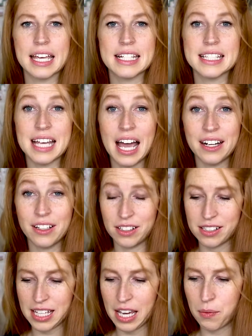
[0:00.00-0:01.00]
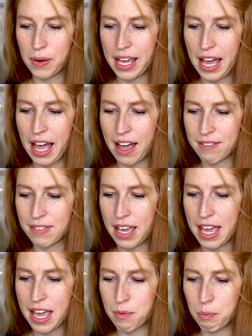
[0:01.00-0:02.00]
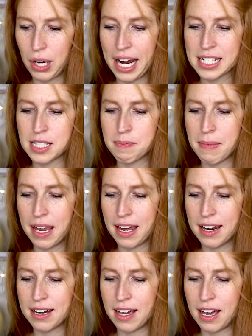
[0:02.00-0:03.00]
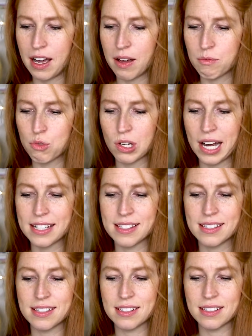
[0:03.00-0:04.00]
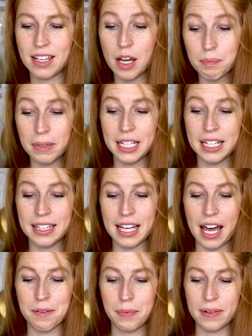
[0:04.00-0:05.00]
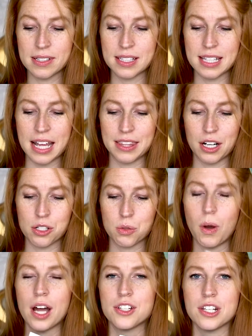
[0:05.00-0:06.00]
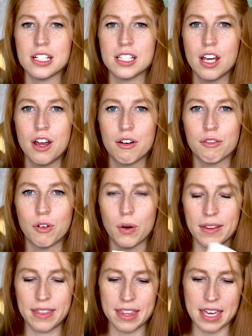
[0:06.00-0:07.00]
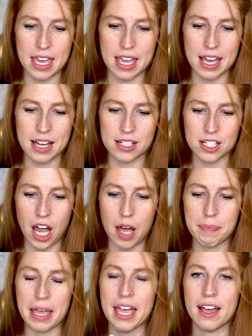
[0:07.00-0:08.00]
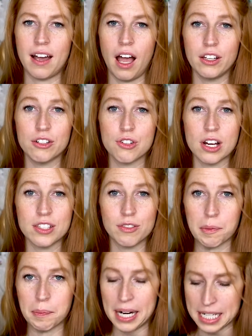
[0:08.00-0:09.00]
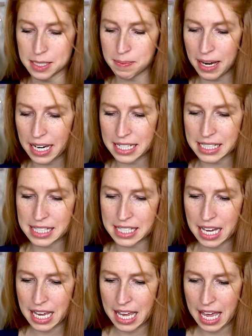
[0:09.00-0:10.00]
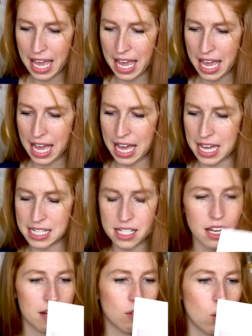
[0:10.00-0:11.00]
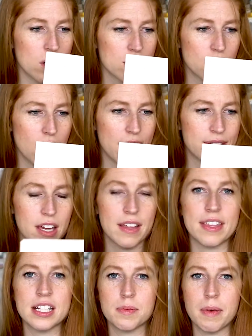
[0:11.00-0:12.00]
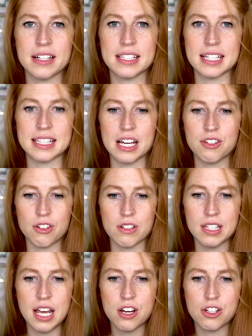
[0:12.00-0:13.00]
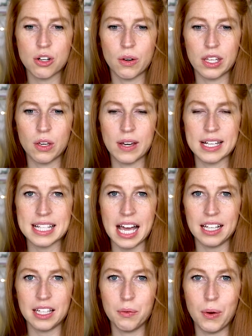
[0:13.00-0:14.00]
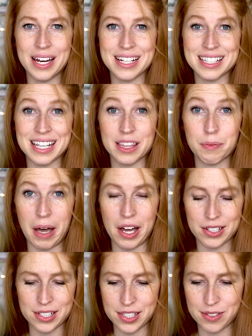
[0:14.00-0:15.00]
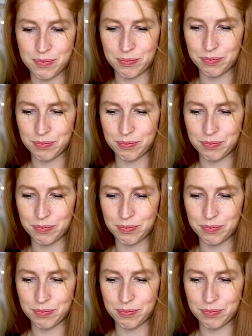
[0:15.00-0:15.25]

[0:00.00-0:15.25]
Inside it looks like we have a bridesmaid dress company that sent their swatches for the top 8 color trends for bridesmaids. And of course you have this month's essentials showing you exactly what is in the box.